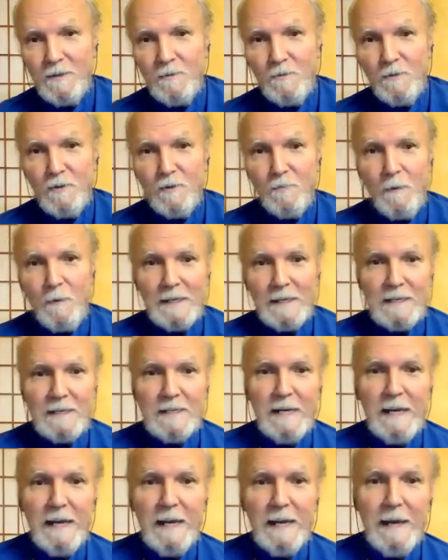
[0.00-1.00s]
you might
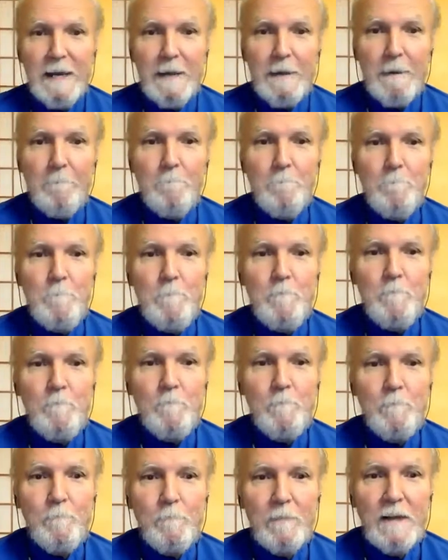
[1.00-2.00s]
say,
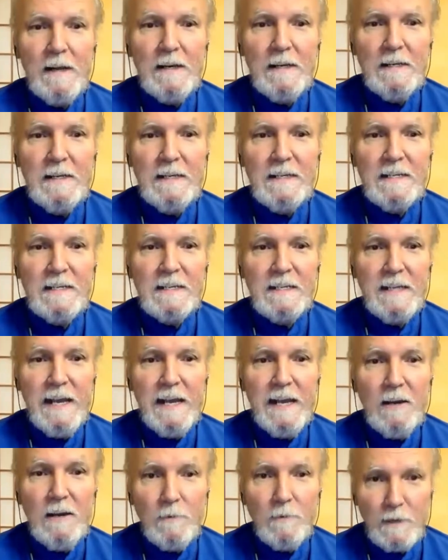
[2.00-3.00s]

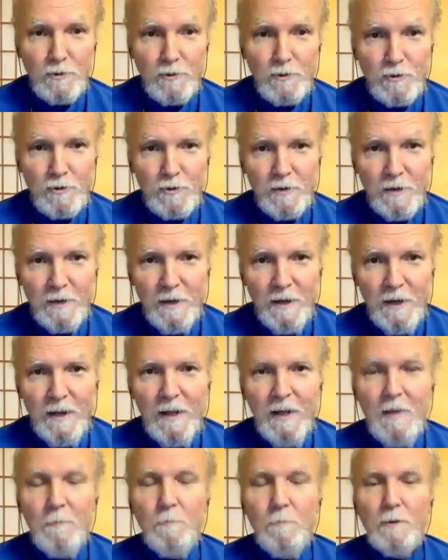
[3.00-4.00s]
distinguish
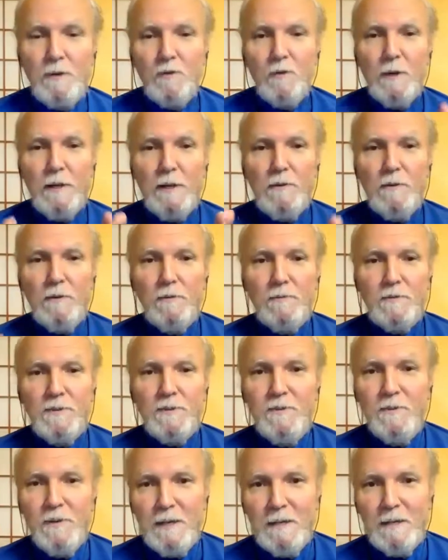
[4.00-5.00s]
between those
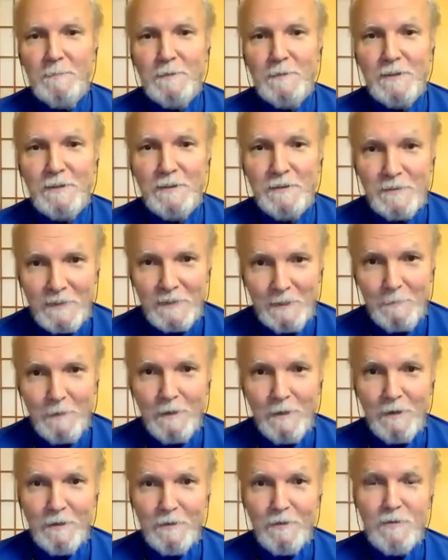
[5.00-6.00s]
dreams that are
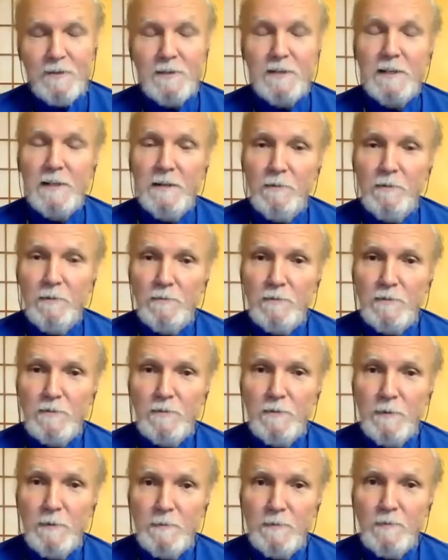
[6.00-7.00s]
subconscious and those
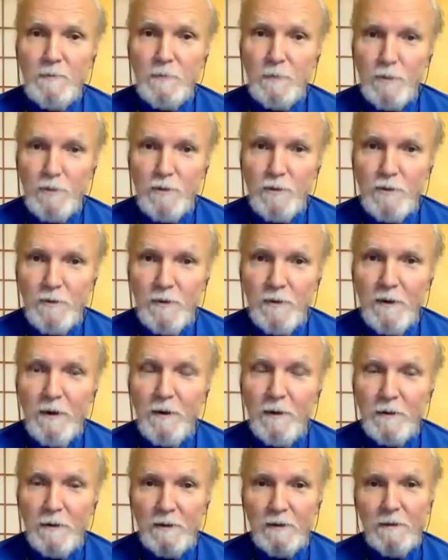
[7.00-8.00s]
dreams which
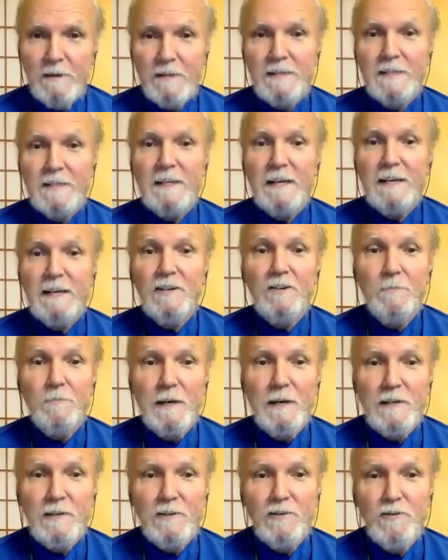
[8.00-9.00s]
are said to
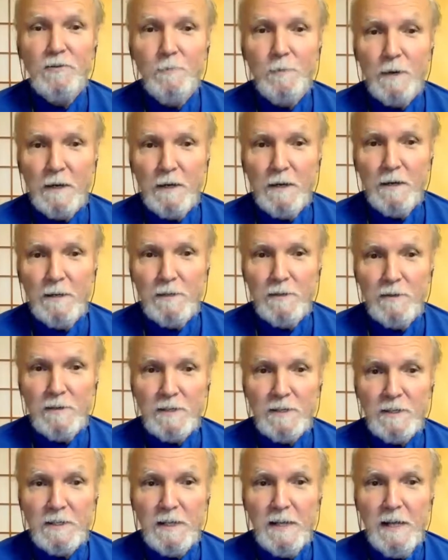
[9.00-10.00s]
be
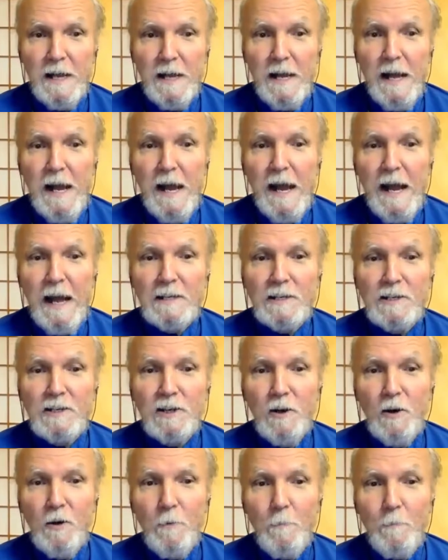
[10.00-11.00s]
superconscious. And
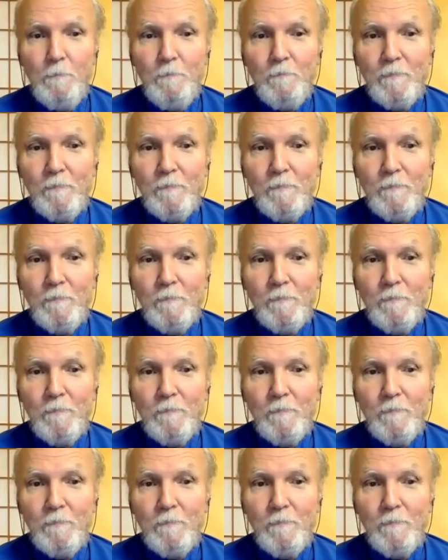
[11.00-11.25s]
so